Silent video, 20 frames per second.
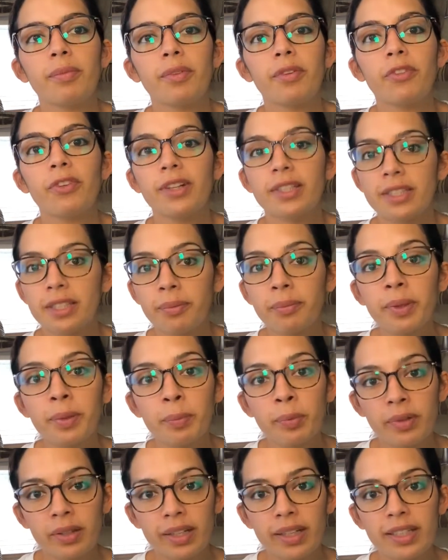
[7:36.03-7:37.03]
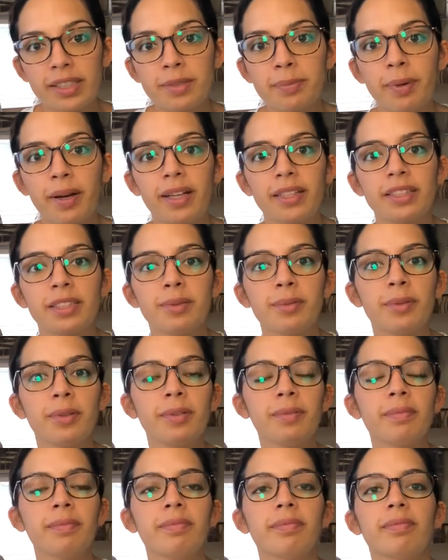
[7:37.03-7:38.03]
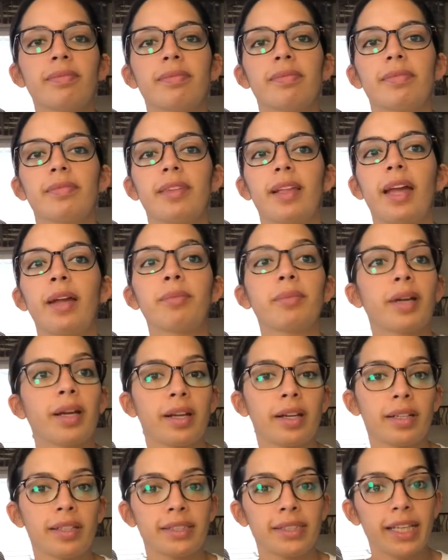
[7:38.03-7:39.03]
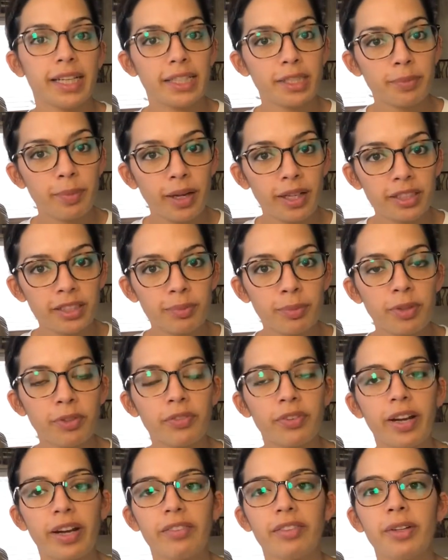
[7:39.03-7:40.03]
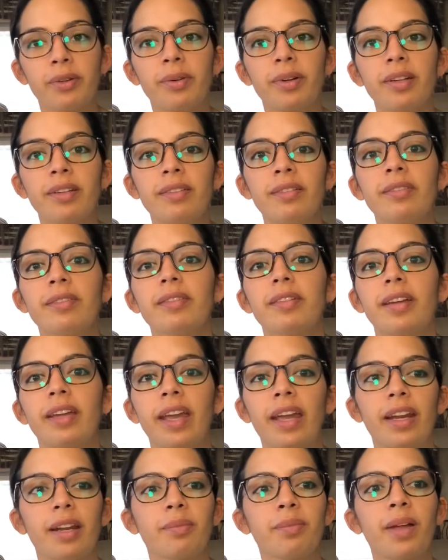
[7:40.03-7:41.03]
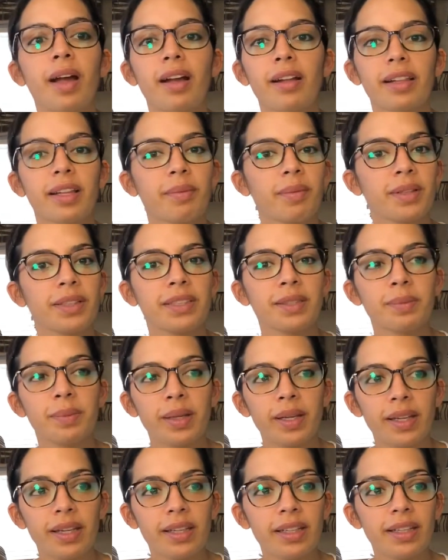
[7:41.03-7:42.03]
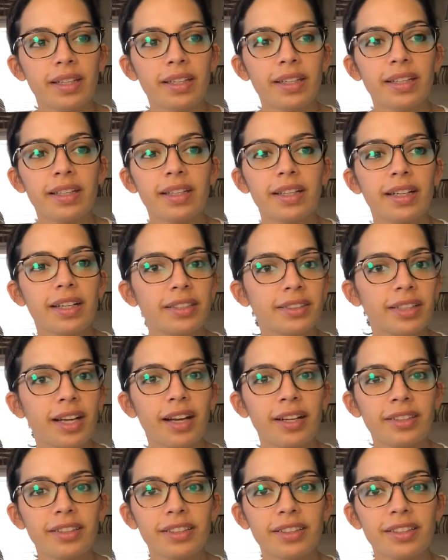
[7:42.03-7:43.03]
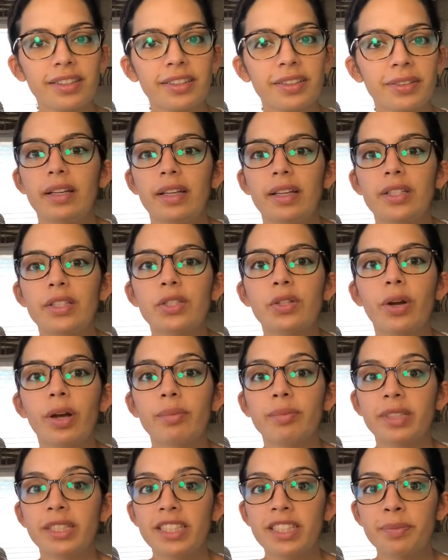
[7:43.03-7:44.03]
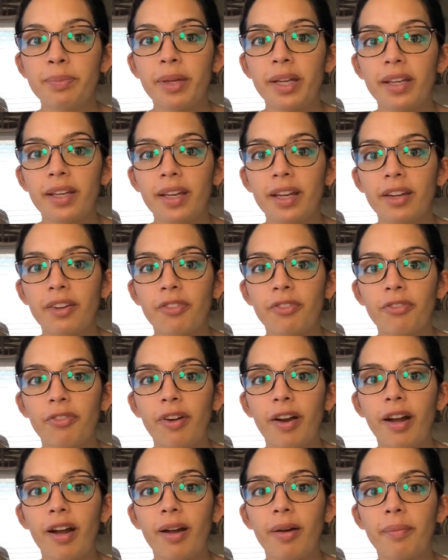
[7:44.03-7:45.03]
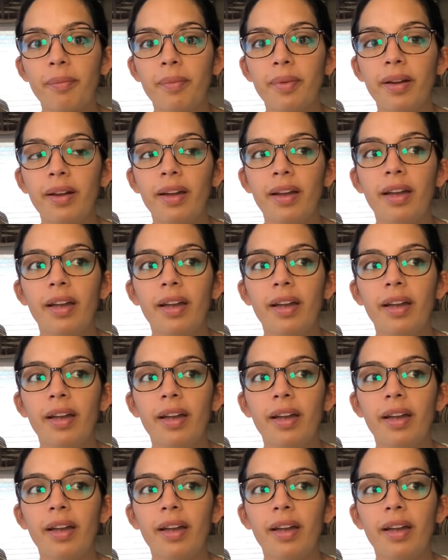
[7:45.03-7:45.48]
for some people it is possible. I'm not going to say it's possible for everyone. Again, I'm not claiming to be a doctor, so I'm just speaking from